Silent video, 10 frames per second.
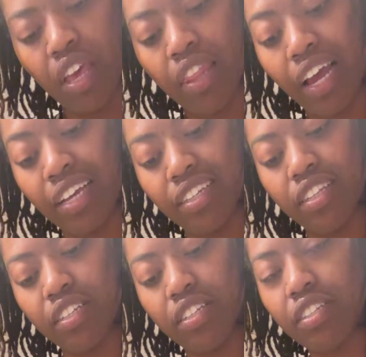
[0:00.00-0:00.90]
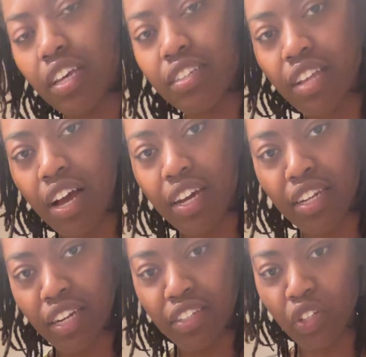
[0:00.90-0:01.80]
And like I said, it's not gonna
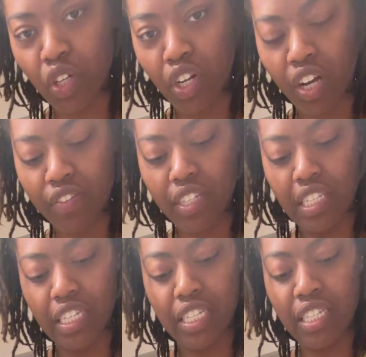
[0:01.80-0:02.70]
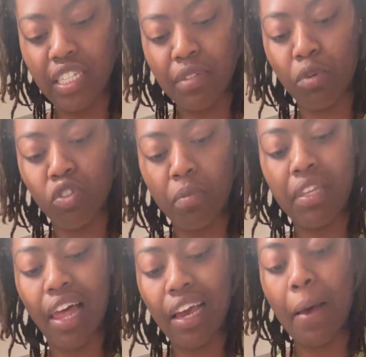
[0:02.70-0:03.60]
taste good. Obviously, this is supposed to be
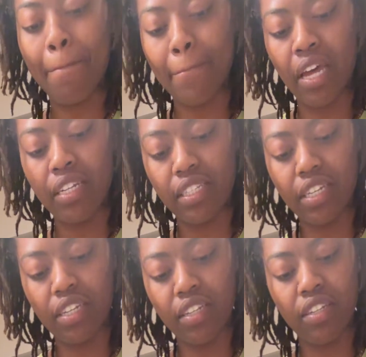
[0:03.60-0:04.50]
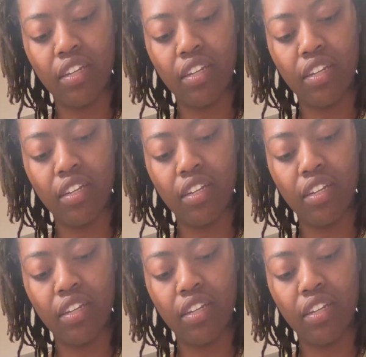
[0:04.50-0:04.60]
like a medicine.